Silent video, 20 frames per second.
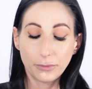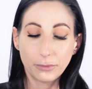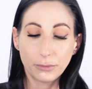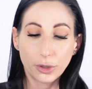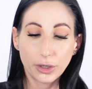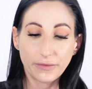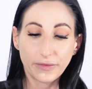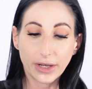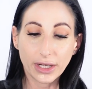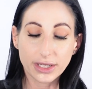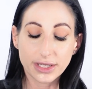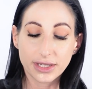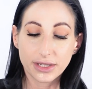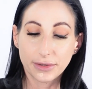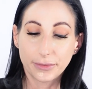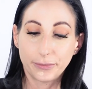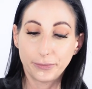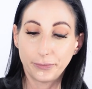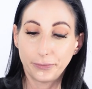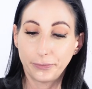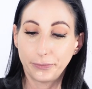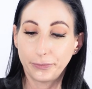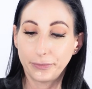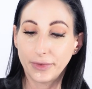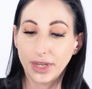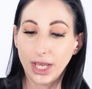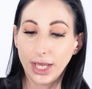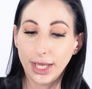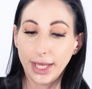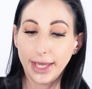Perfect.
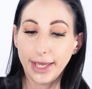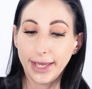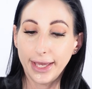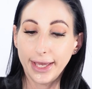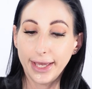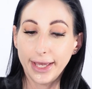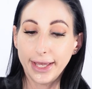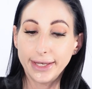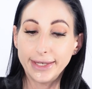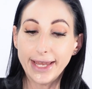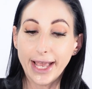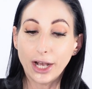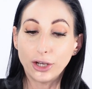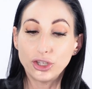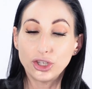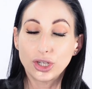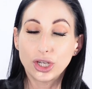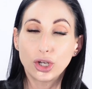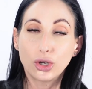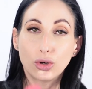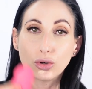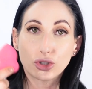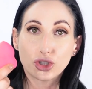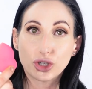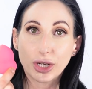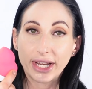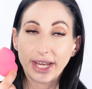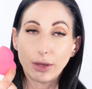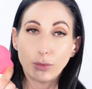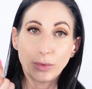Now you can go
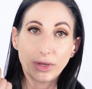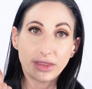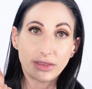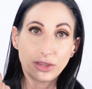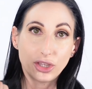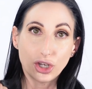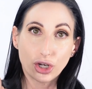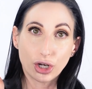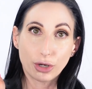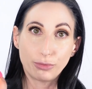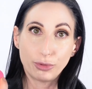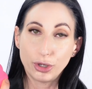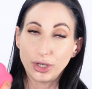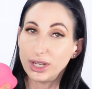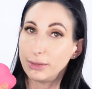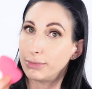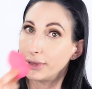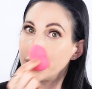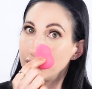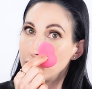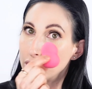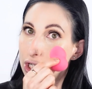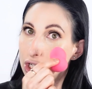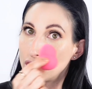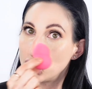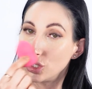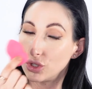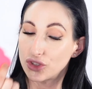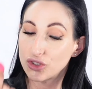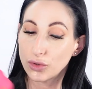straight in with your beauty blender
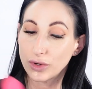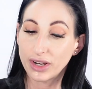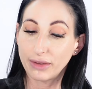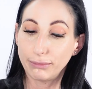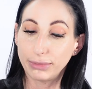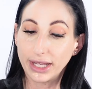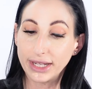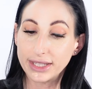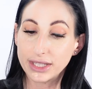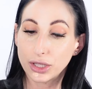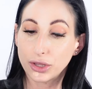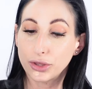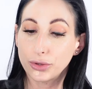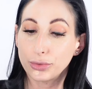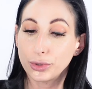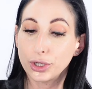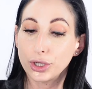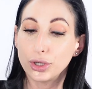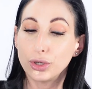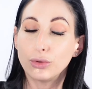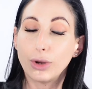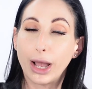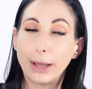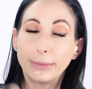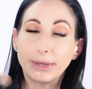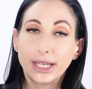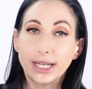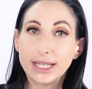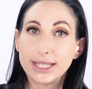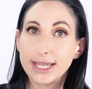to sort of blend it through.
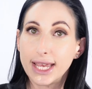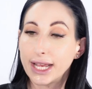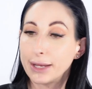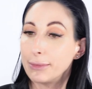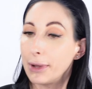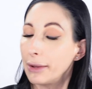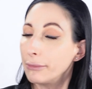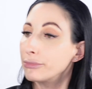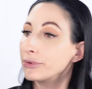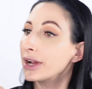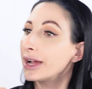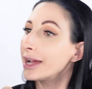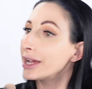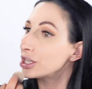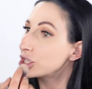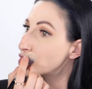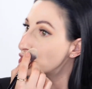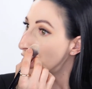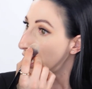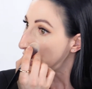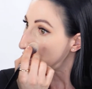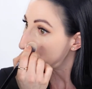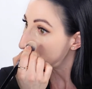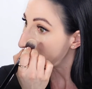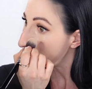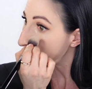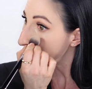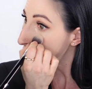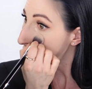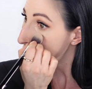I'm gonna take my brush and
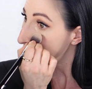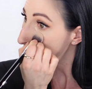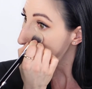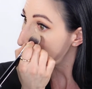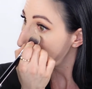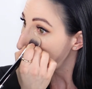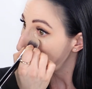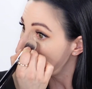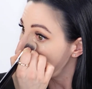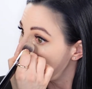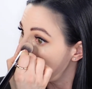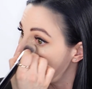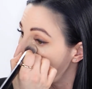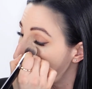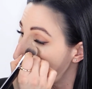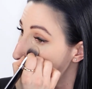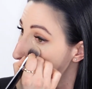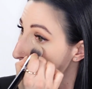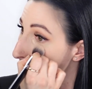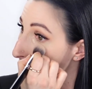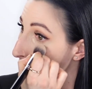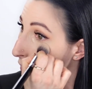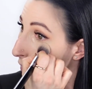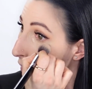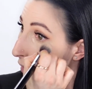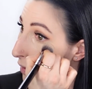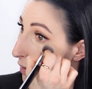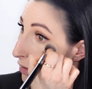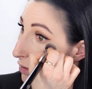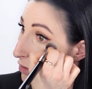just
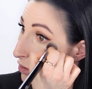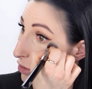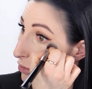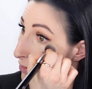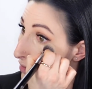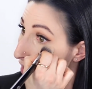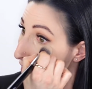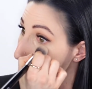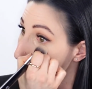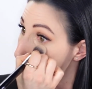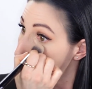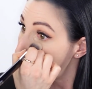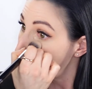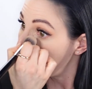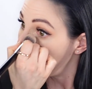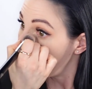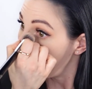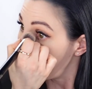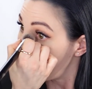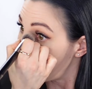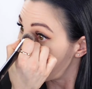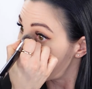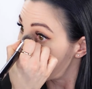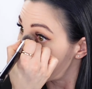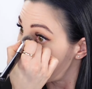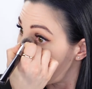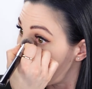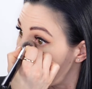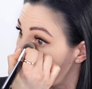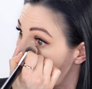use a stipple
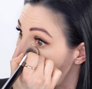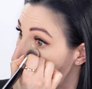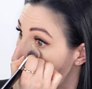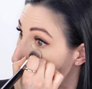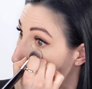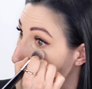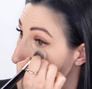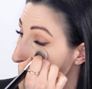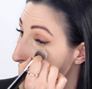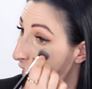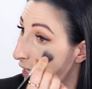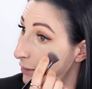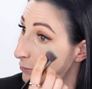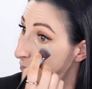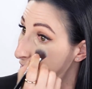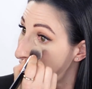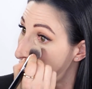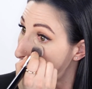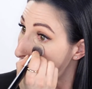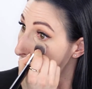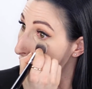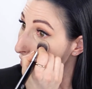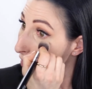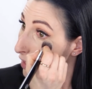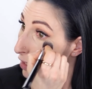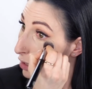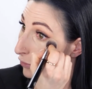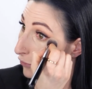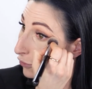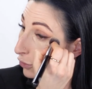motion. Again, be very
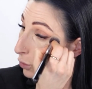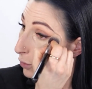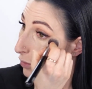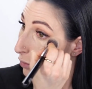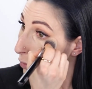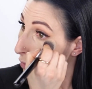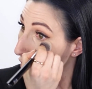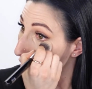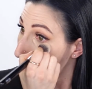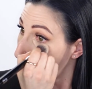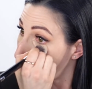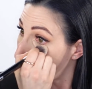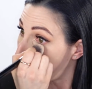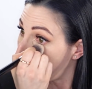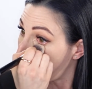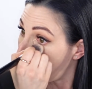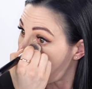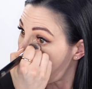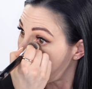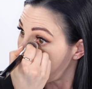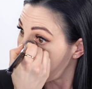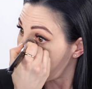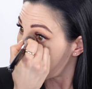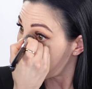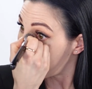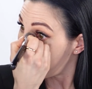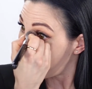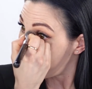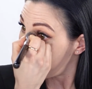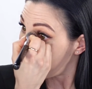careful when working around the eye
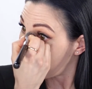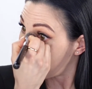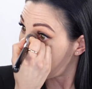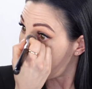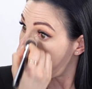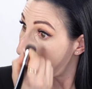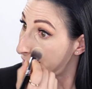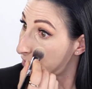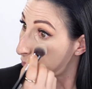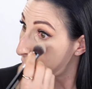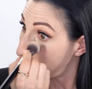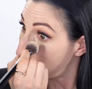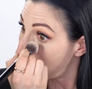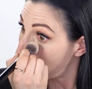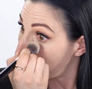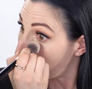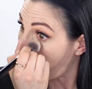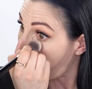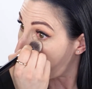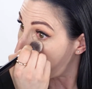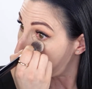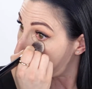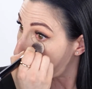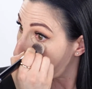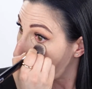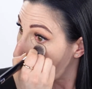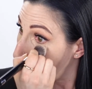area because we do have